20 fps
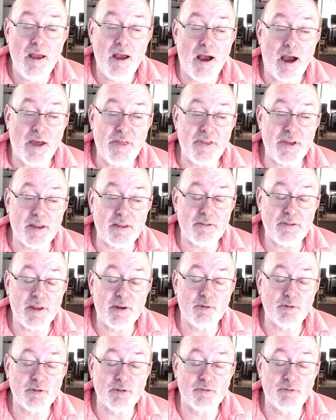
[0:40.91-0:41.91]
I think that it
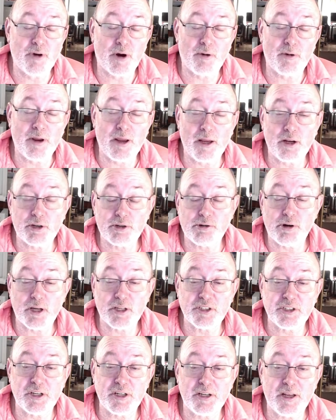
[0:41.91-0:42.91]
was very
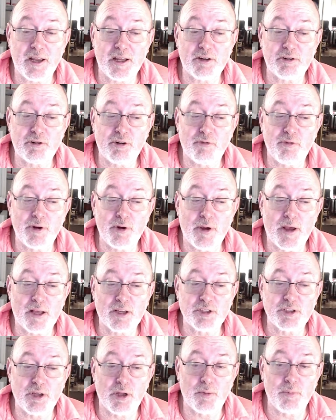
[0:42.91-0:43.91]
interesting to interview
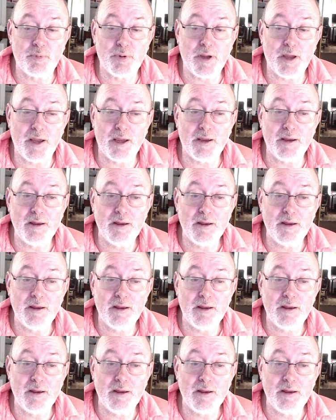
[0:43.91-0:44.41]
SLP.